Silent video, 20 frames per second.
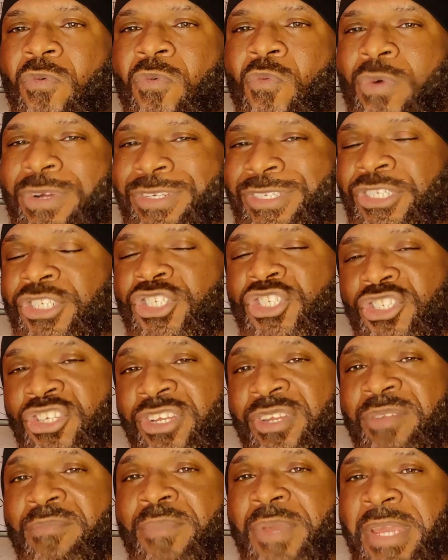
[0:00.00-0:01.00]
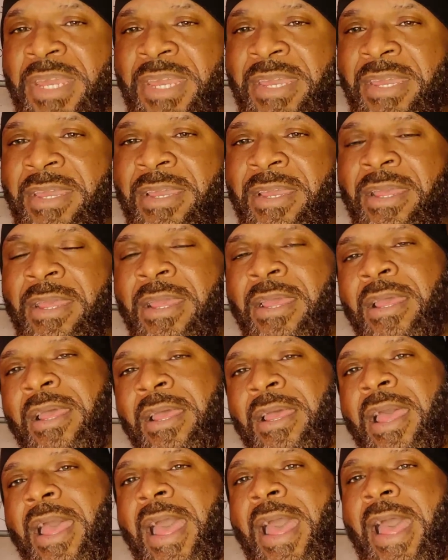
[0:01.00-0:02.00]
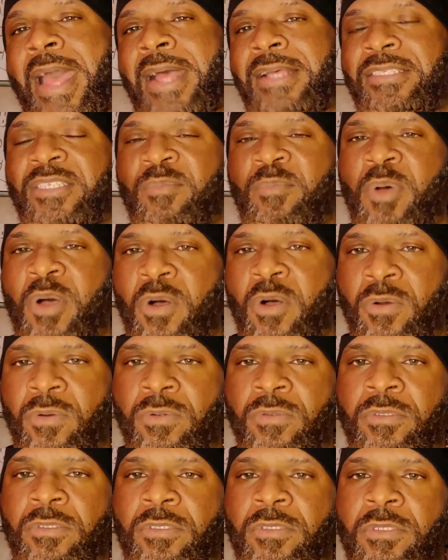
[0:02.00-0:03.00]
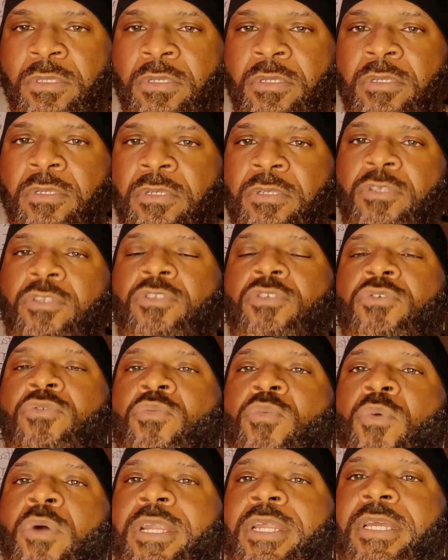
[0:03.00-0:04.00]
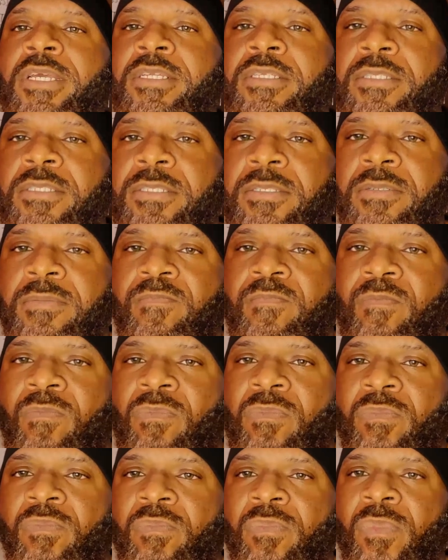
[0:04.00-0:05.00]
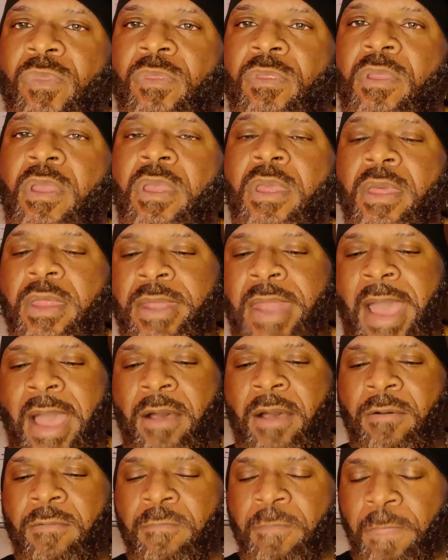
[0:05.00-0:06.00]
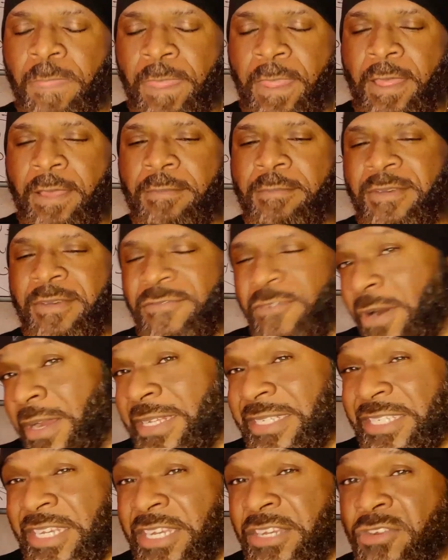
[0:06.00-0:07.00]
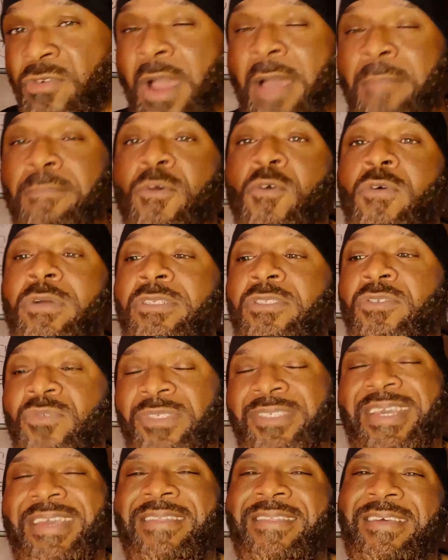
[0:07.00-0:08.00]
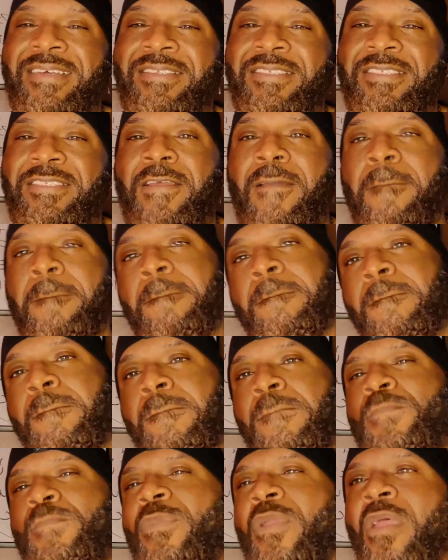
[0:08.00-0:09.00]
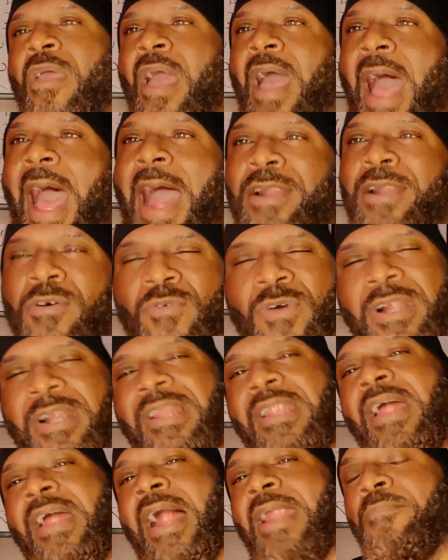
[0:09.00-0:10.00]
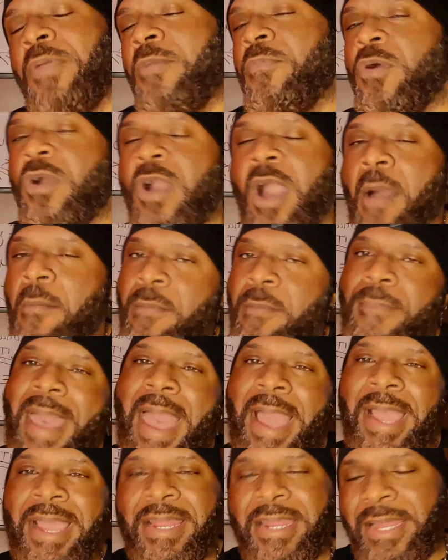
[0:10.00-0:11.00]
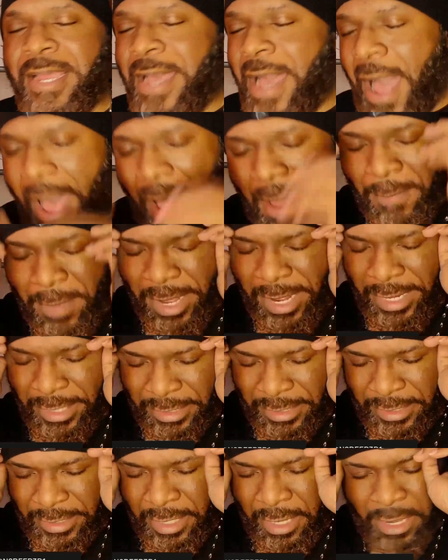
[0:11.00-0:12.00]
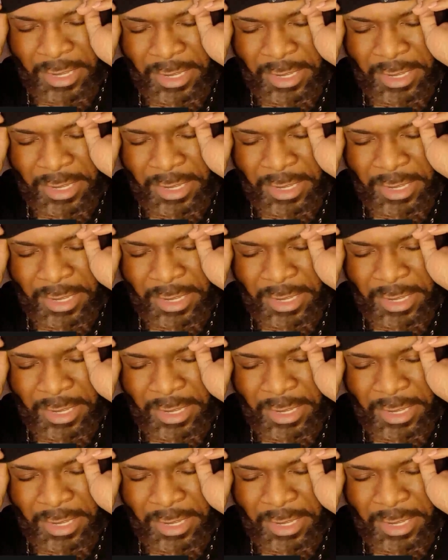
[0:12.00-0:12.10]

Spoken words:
what should be as opposed to what is. Now, before I continue, I'm going to say this. I don't want a lot of people coming back in the comments,